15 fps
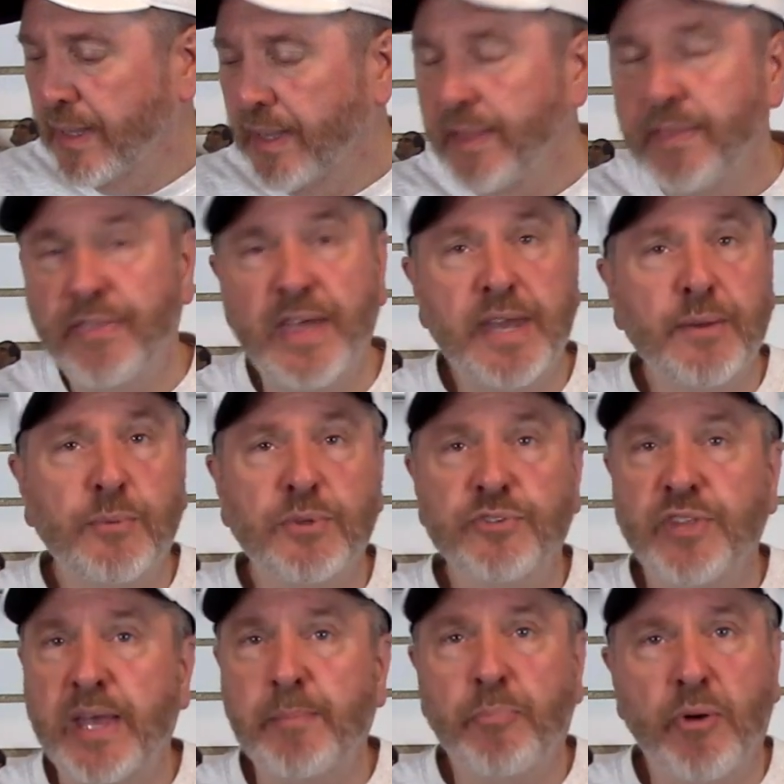Then it was
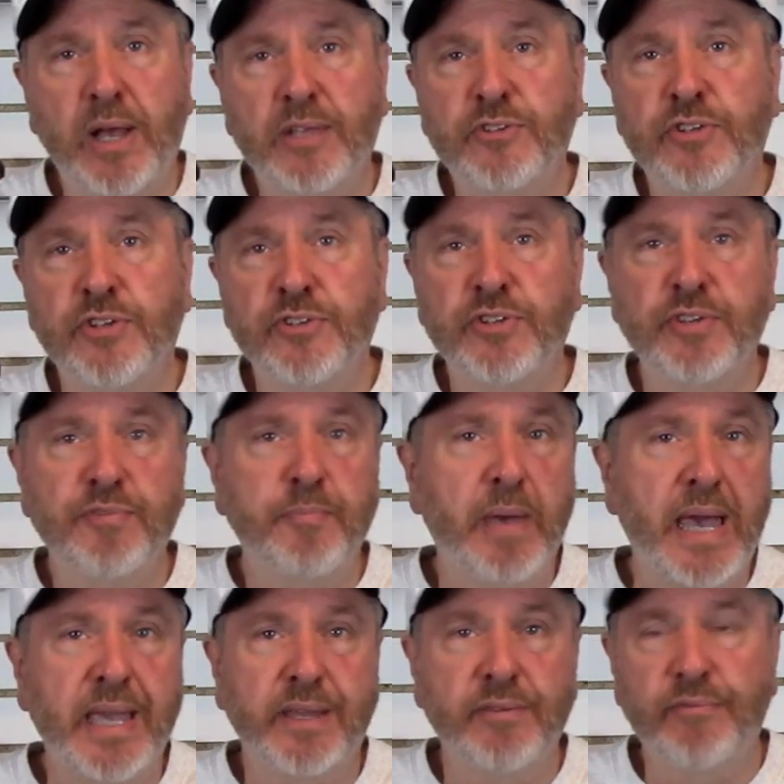that process of
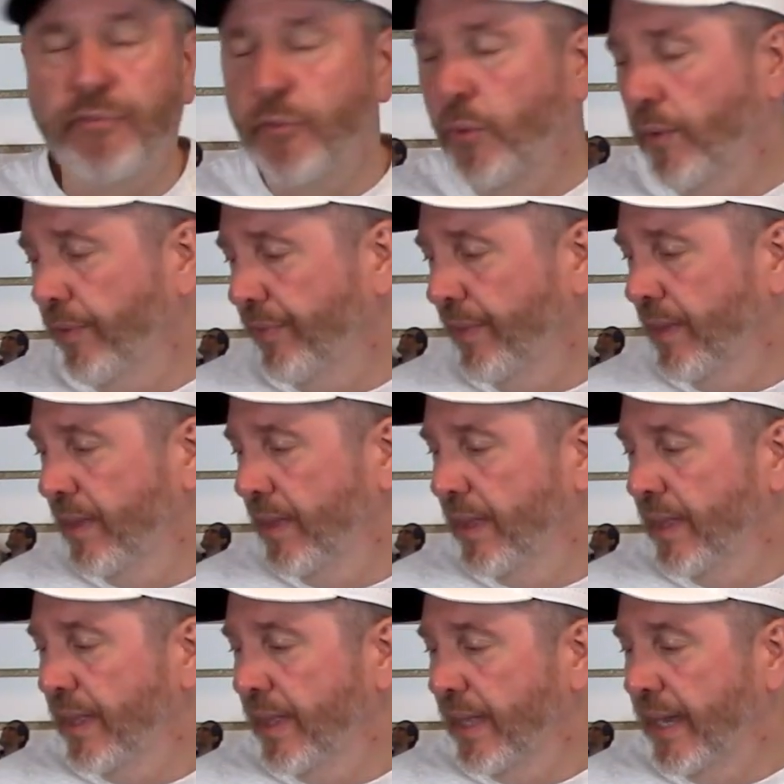back and forth.
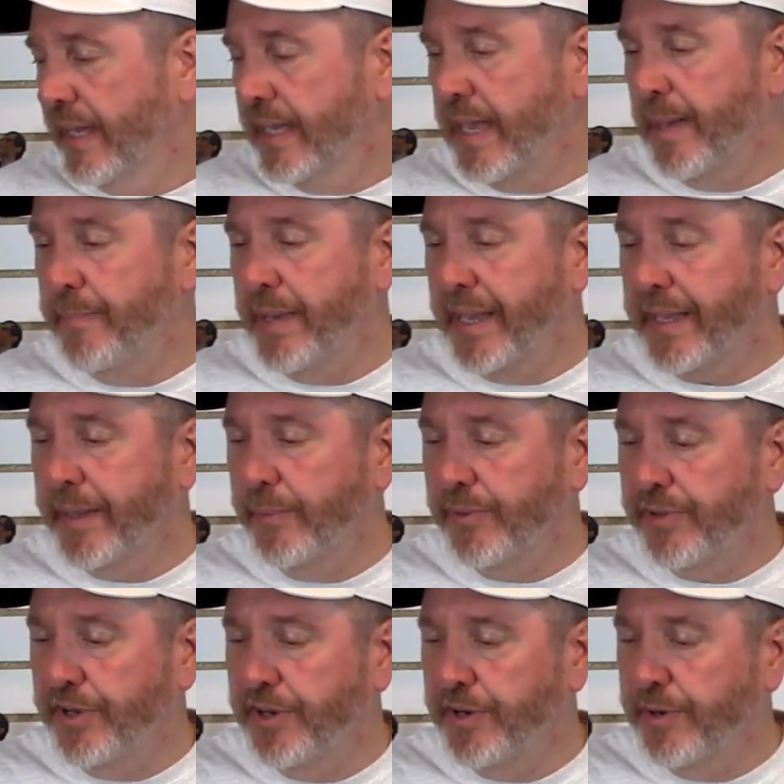I came back in with
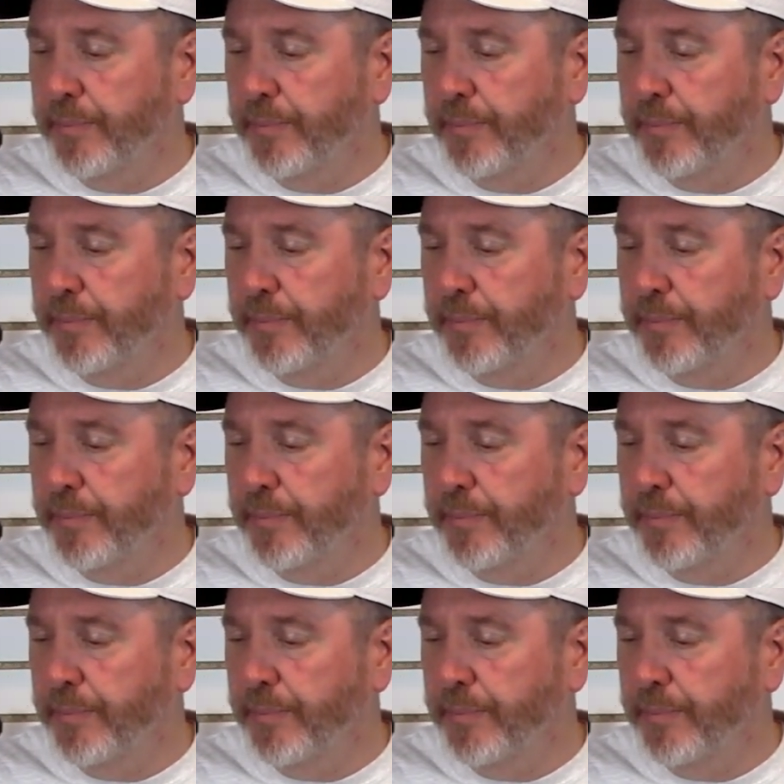the Near